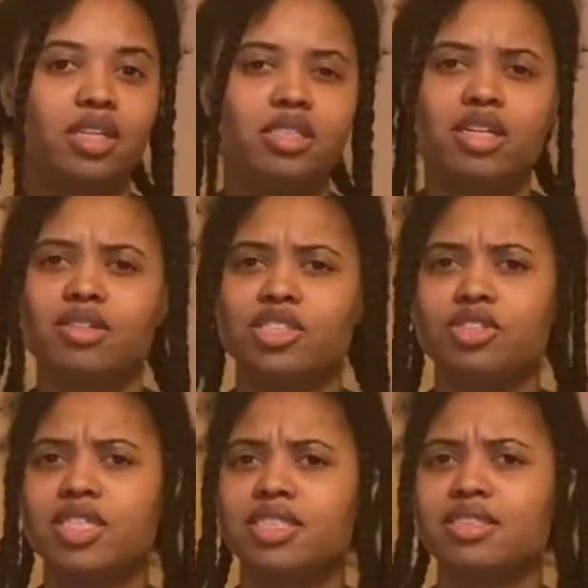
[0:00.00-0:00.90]
you know, shoot
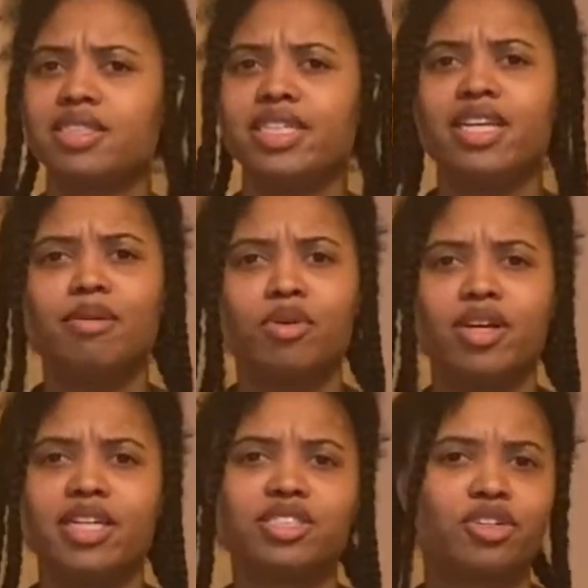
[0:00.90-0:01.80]
us a DM on
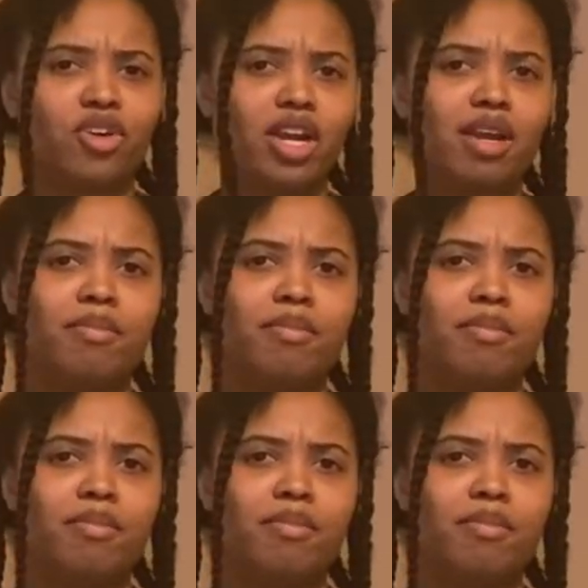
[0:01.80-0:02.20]
Instagram.